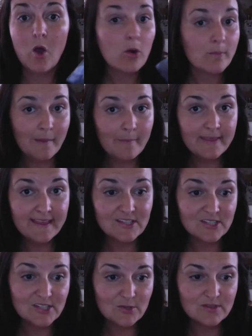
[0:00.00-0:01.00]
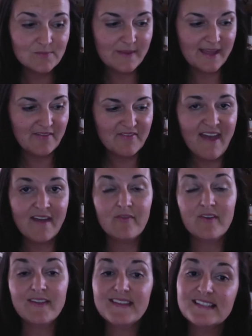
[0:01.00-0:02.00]
Or maybe they just use BFF.
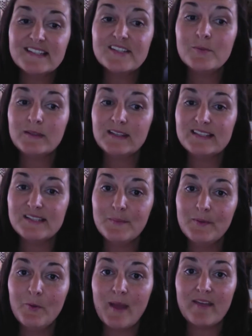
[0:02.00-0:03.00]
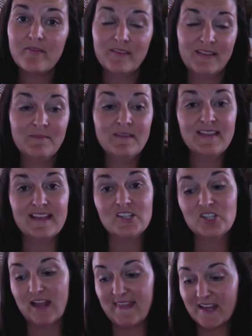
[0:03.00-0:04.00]
This is a really simple way for them to then
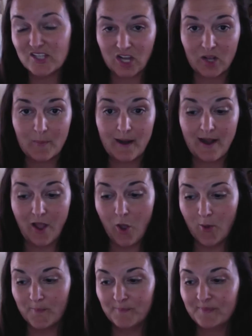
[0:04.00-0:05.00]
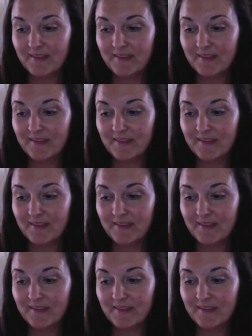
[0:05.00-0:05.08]
try that chunk bar at home.